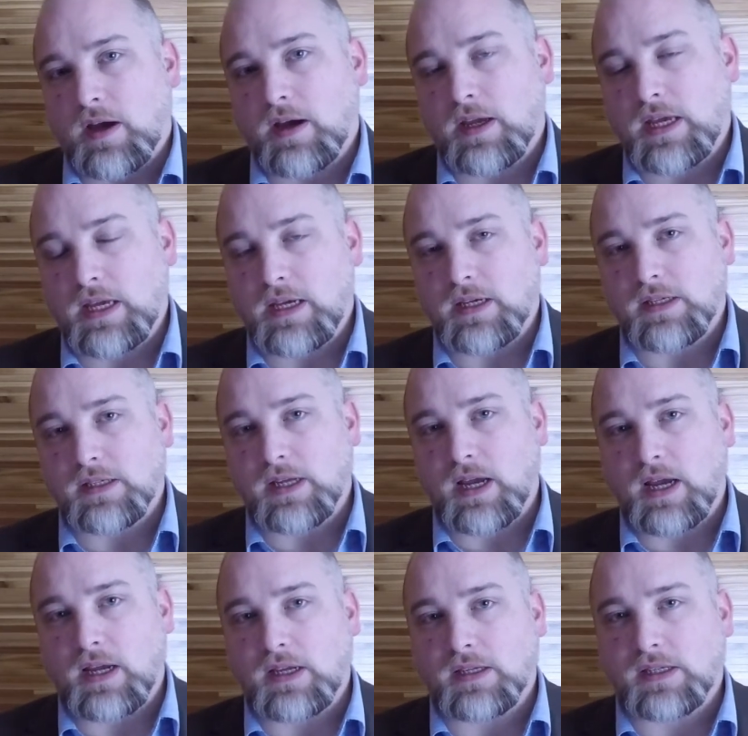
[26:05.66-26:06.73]
He is
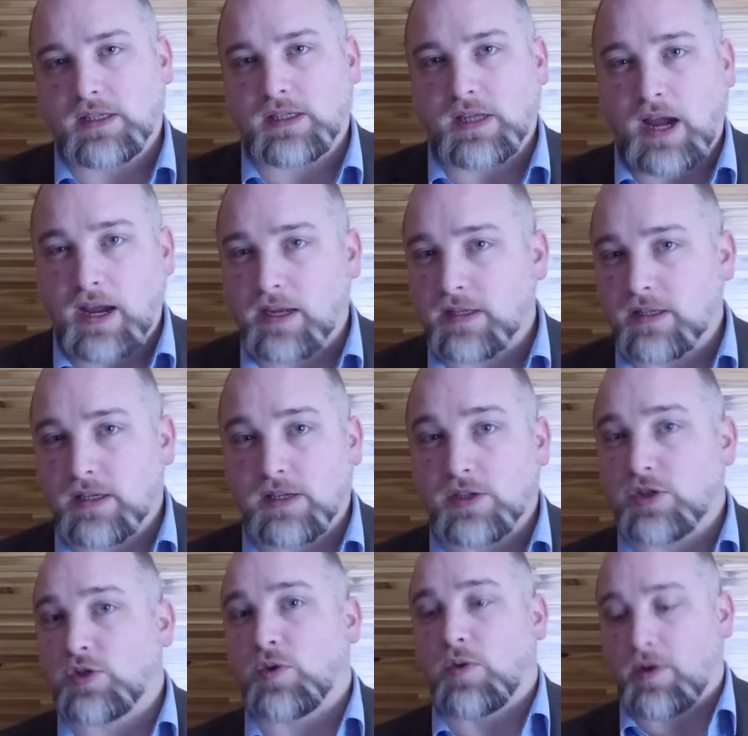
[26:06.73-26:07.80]
a science
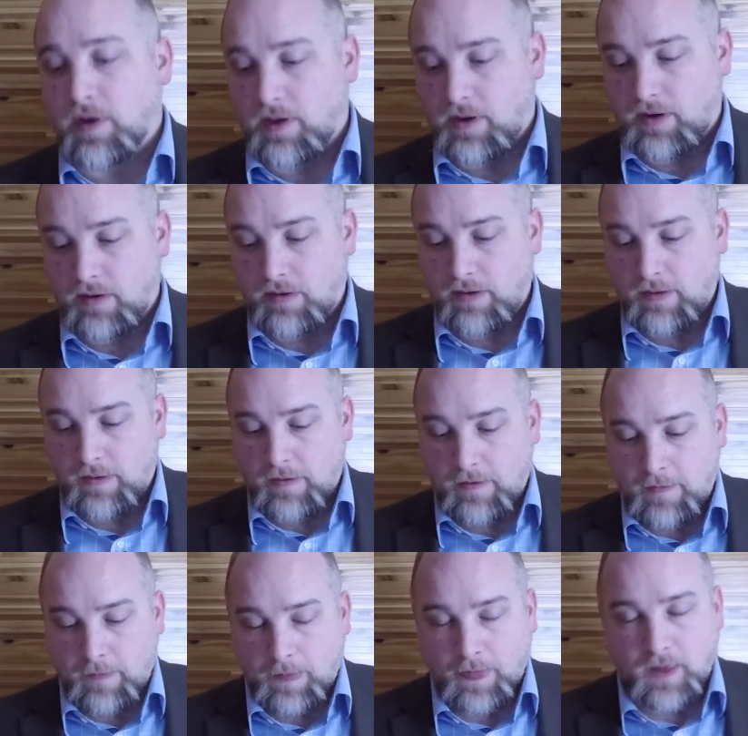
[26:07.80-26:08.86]
historian,
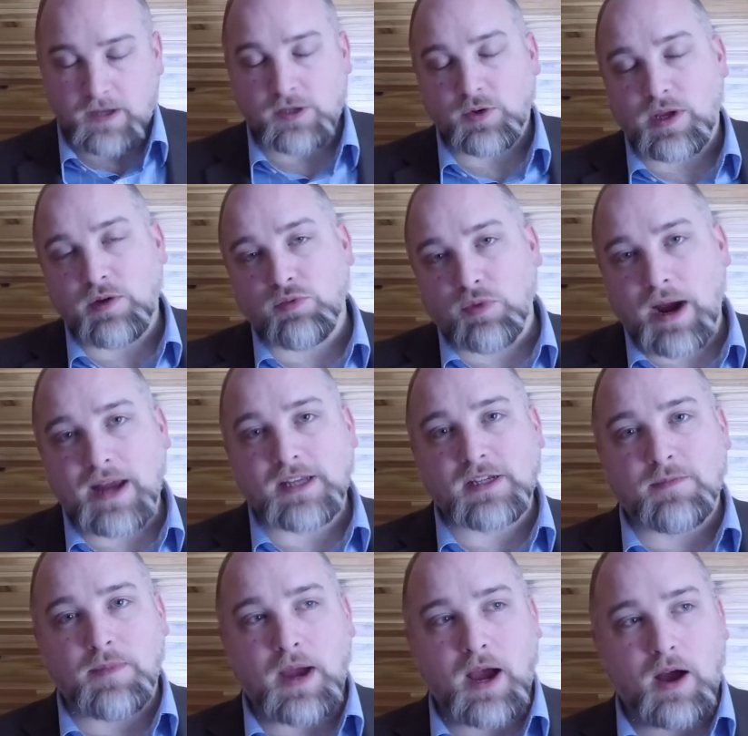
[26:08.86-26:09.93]
and so he writes
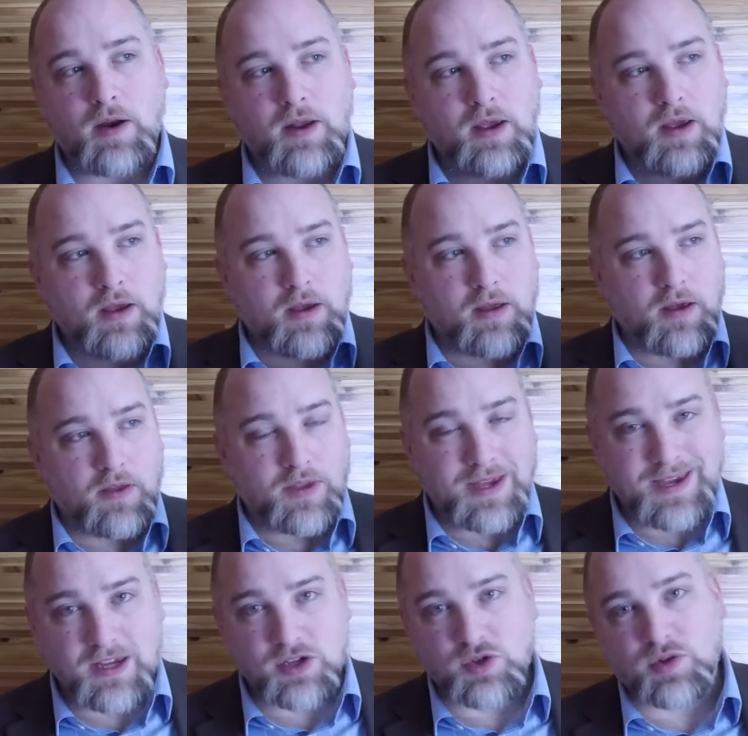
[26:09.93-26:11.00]
about the
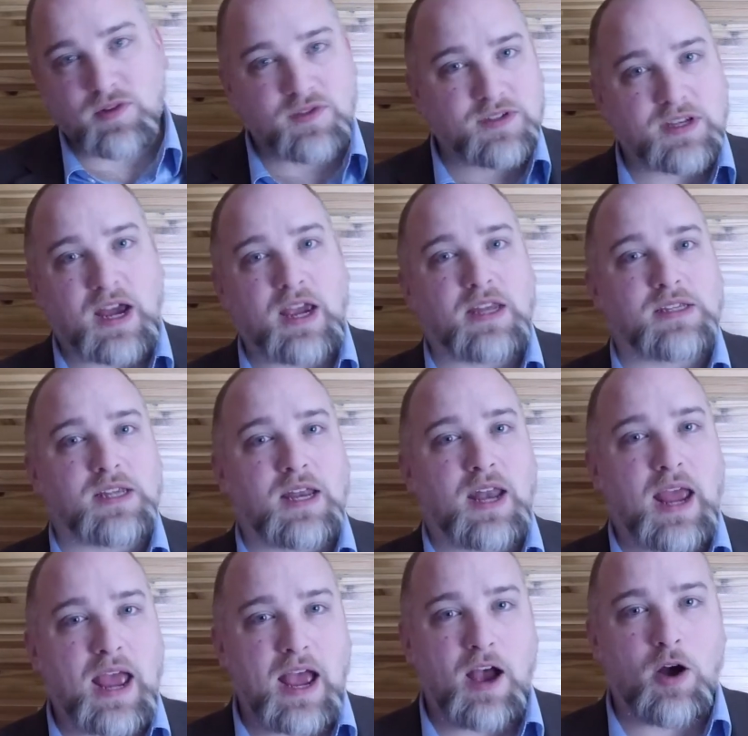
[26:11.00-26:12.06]
history of science and
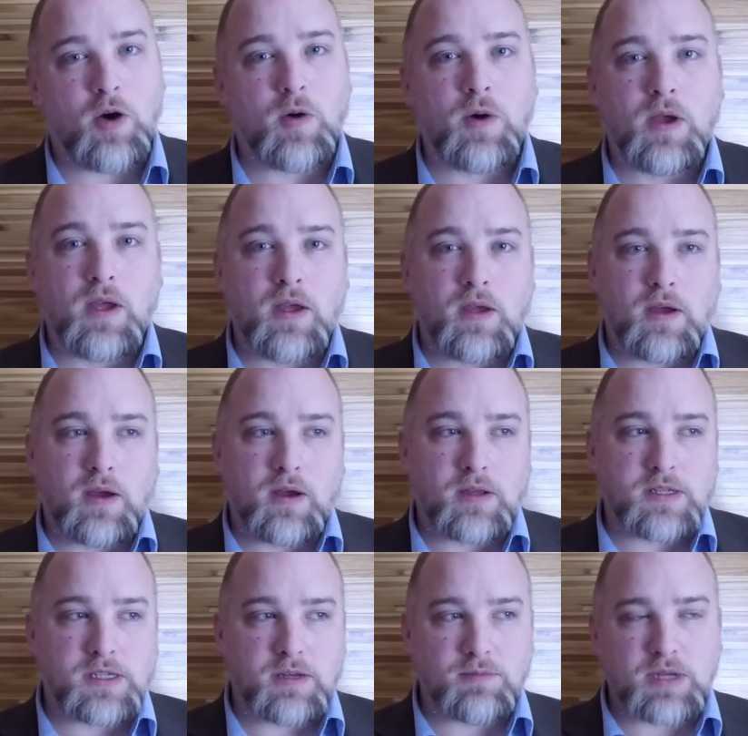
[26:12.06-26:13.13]
how
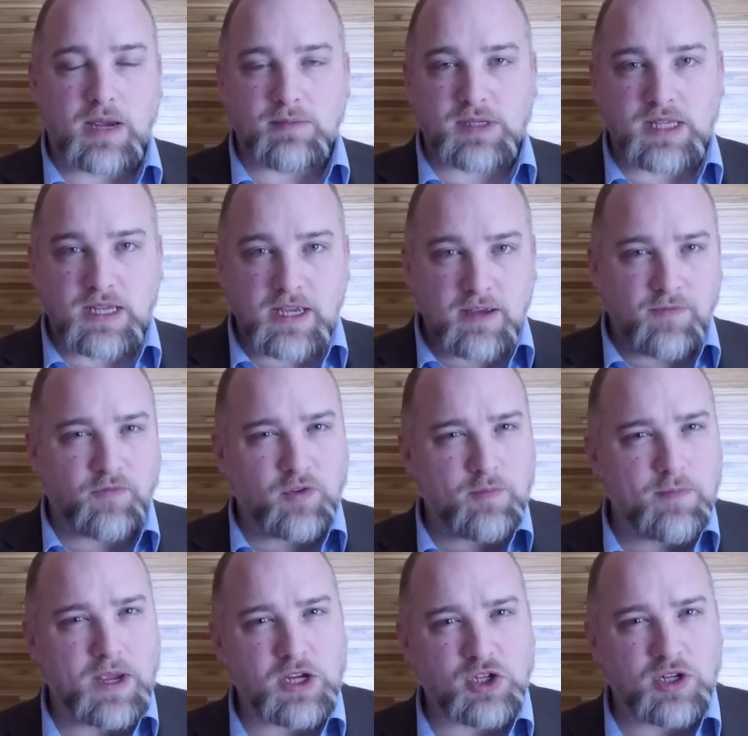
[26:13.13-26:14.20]
sometimes the
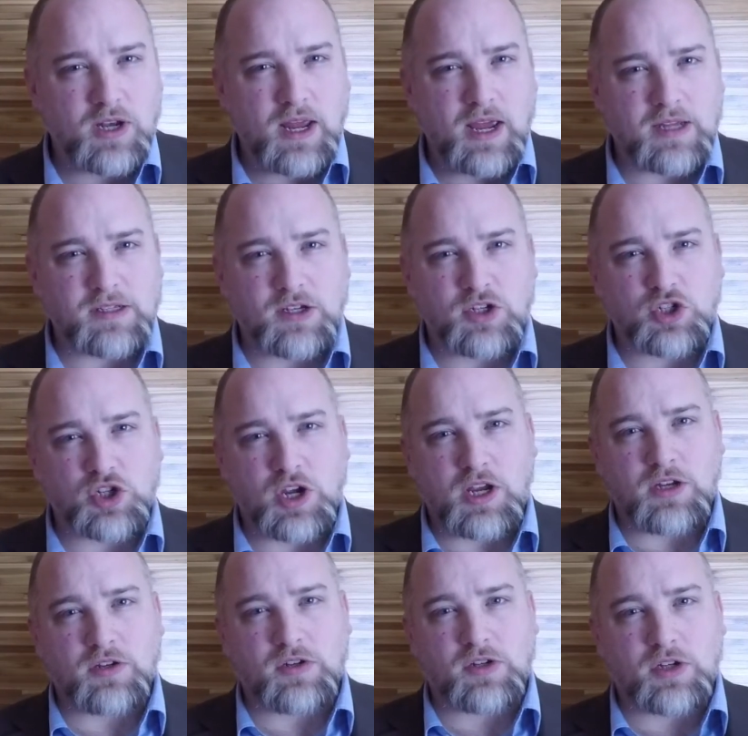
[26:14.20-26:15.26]
information hasn't
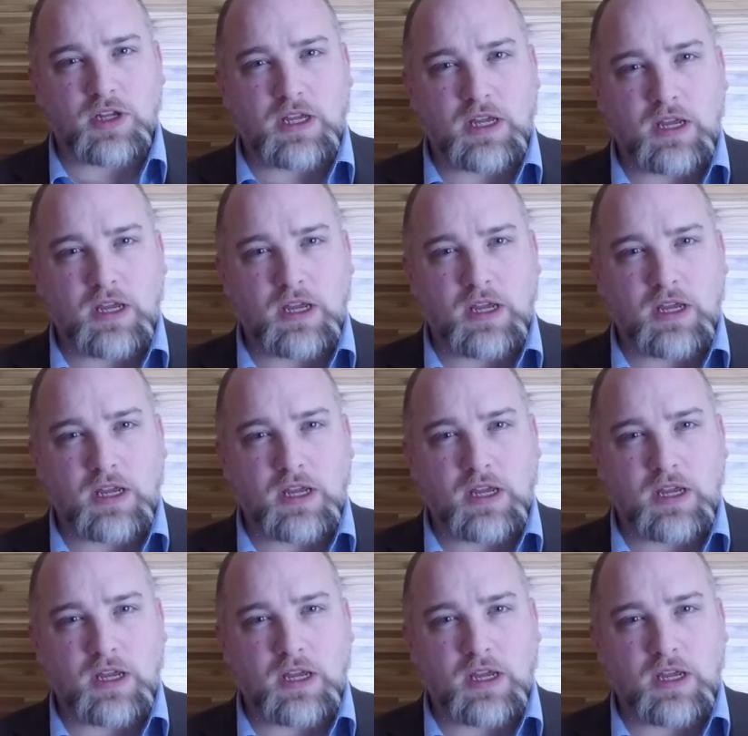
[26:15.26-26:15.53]
changed